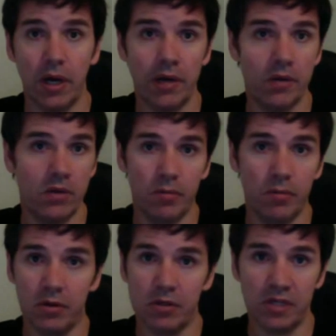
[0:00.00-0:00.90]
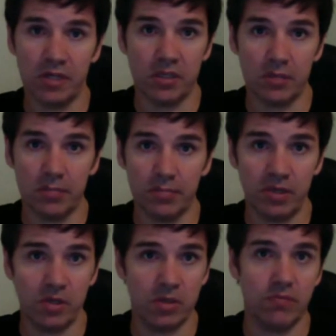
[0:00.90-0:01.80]
You might send some
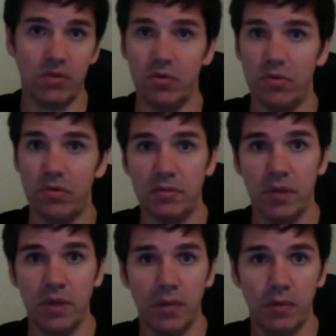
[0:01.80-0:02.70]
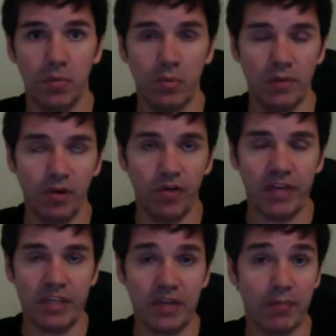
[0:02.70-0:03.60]
pictures of you but we've got
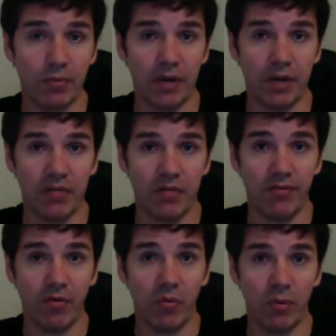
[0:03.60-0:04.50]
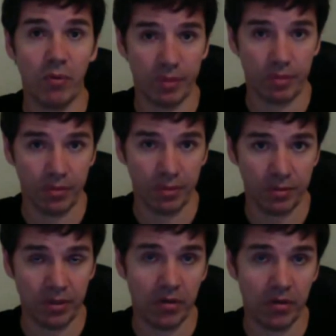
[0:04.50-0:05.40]
that set up already on a form with,
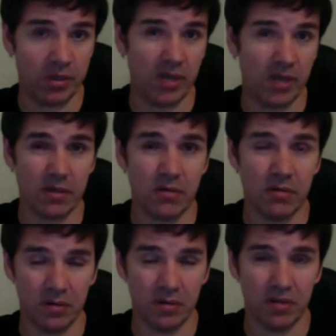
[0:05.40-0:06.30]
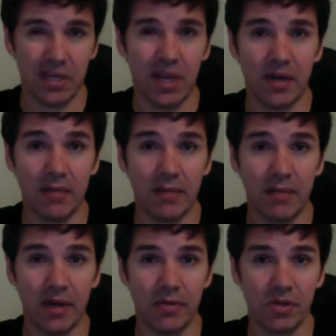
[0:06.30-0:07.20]
a dozen standard
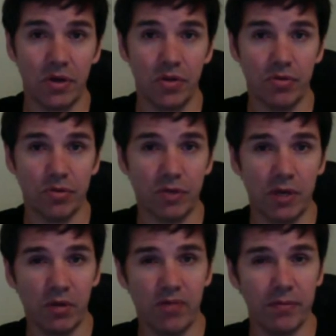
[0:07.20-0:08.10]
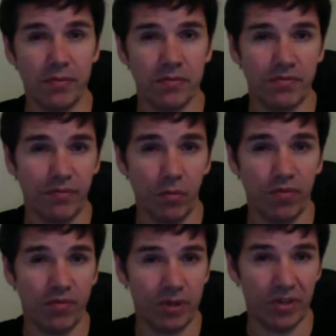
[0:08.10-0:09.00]
emails that go through. So anyone who fills the form
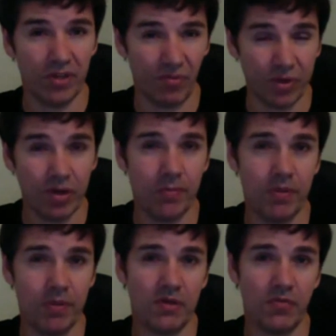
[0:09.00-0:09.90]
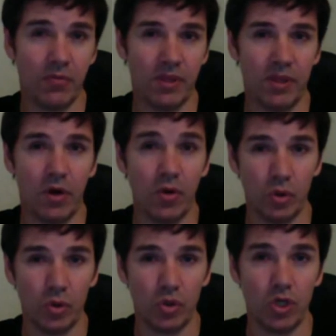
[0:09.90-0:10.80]
in for the free copy of the G4 method on
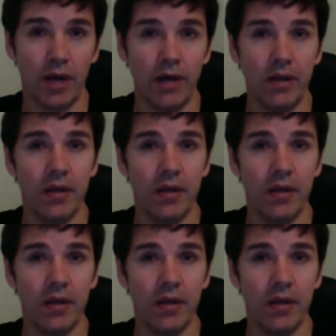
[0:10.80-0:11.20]
your site,